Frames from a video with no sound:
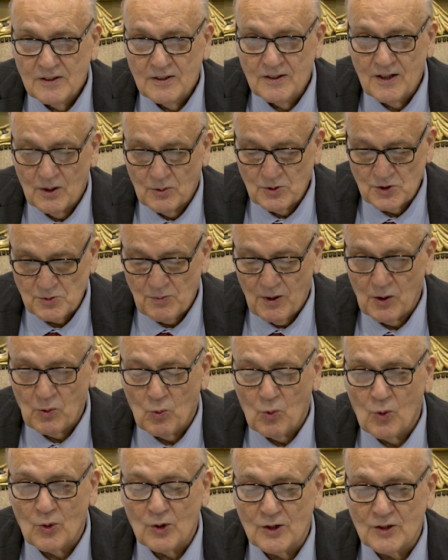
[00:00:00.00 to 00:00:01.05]
That was my
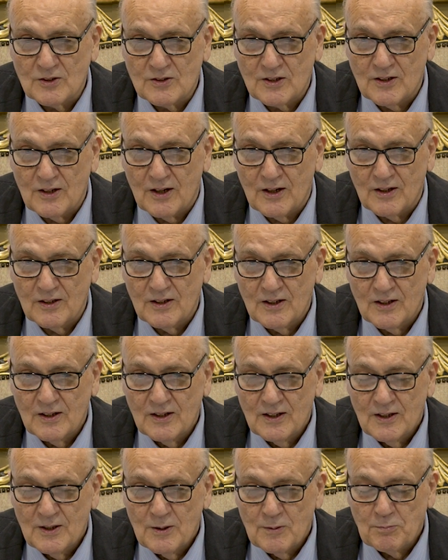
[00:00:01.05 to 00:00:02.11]
warning today.
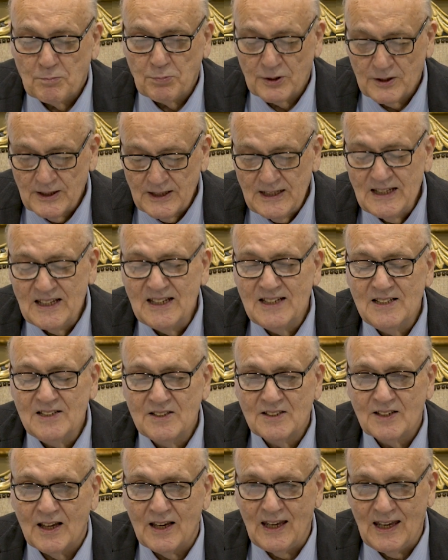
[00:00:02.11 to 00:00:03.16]

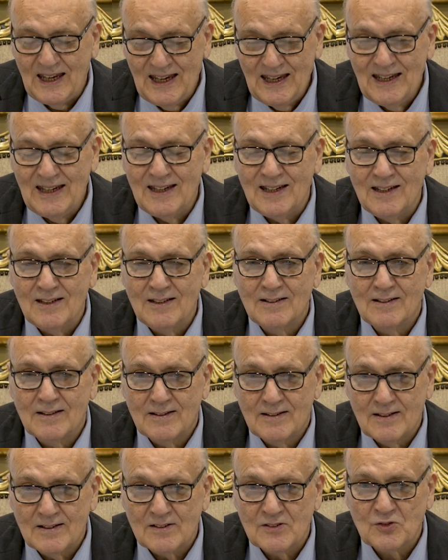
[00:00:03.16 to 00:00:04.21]
Please heed
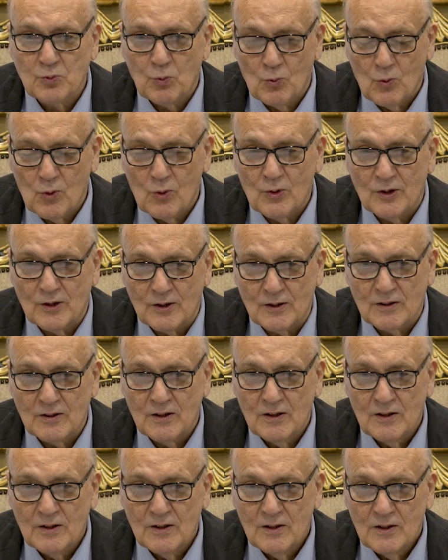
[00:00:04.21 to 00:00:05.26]
this warning.
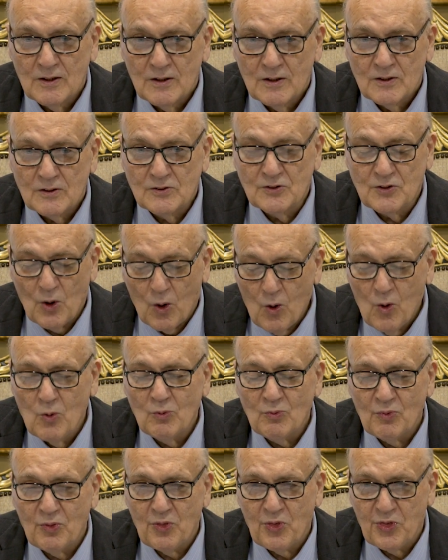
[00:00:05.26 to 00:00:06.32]

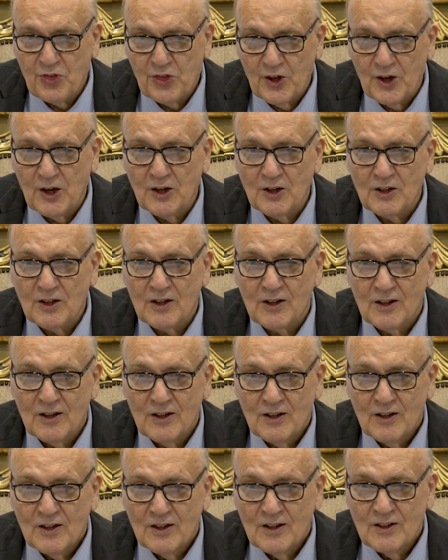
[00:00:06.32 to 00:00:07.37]
Don't think
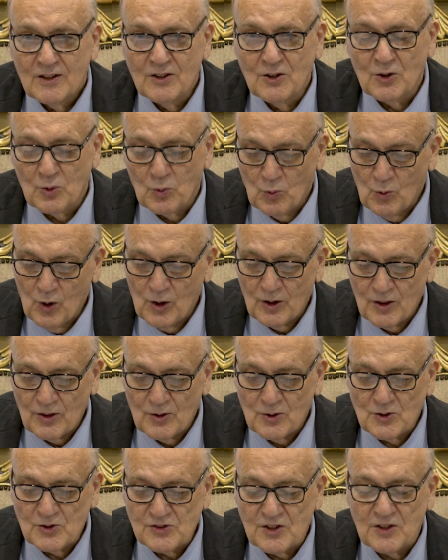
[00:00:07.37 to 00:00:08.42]
you're one of
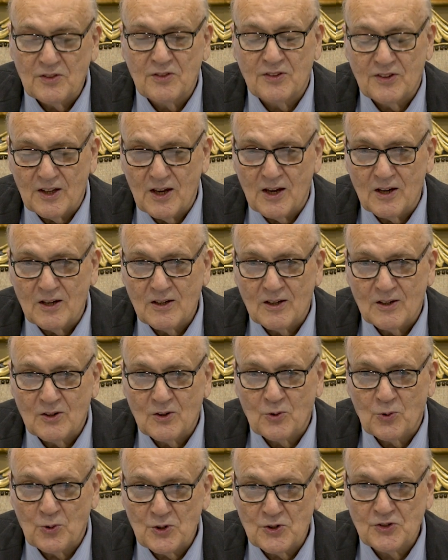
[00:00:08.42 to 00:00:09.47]
those that think
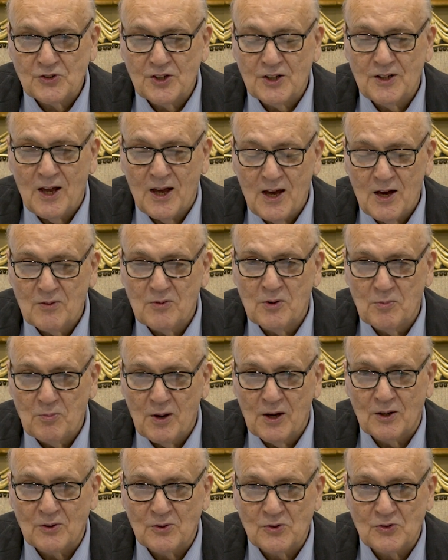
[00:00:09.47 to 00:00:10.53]
Christian heavy
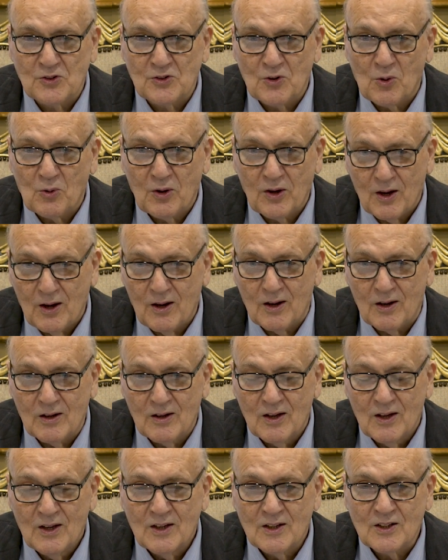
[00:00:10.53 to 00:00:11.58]
metals is okay
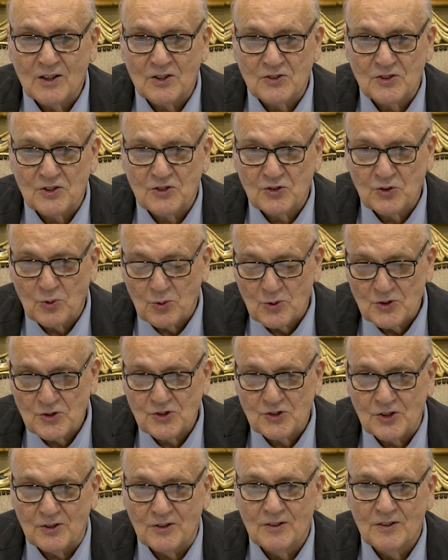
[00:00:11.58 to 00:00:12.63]
because it's
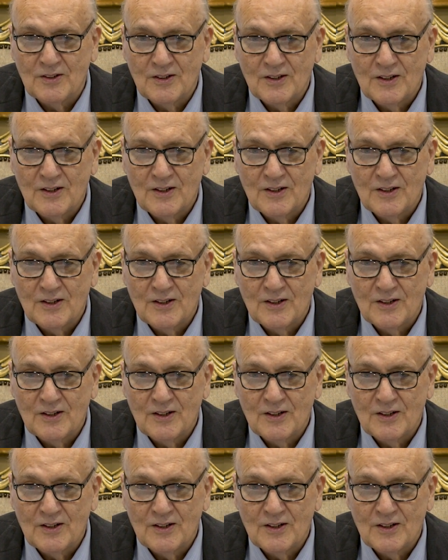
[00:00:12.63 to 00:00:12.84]
Christian.